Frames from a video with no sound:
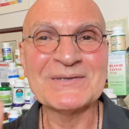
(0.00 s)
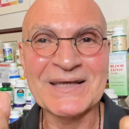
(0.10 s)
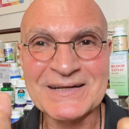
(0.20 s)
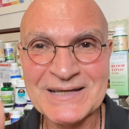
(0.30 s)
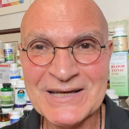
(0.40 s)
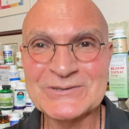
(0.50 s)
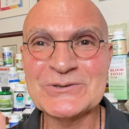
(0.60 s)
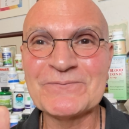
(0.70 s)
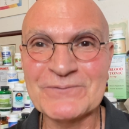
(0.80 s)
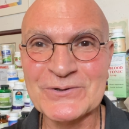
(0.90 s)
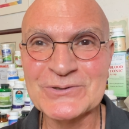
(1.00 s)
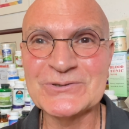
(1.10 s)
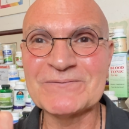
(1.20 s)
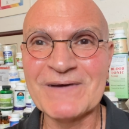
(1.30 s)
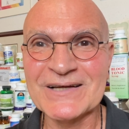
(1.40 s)
and eat your fruits,
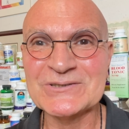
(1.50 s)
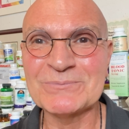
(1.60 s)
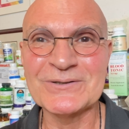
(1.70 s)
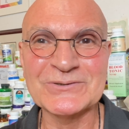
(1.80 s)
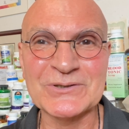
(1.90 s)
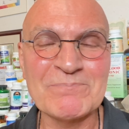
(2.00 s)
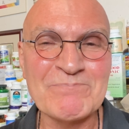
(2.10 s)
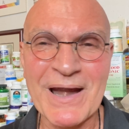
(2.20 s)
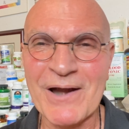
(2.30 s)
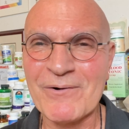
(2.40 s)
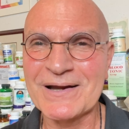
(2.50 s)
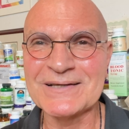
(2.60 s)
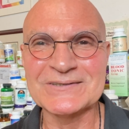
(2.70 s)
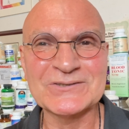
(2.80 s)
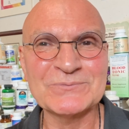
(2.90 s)
your vegetables, your
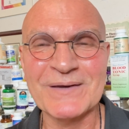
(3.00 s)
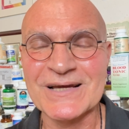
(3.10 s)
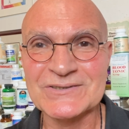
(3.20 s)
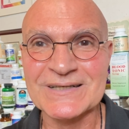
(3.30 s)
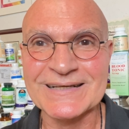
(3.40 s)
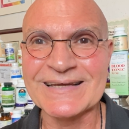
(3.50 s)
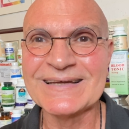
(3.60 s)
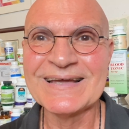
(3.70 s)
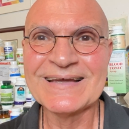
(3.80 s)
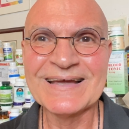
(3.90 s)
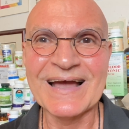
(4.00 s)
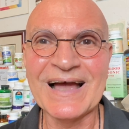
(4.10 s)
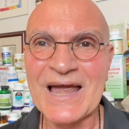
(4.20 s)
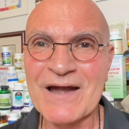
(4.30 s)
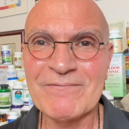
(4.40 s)
berries, especially
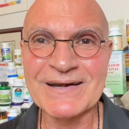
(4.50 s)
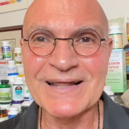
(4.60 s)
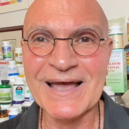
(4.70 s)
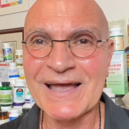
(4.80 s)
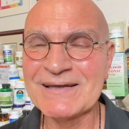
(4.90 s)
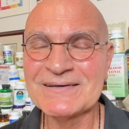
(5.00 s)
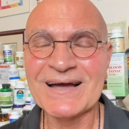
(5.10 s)
uh, every day.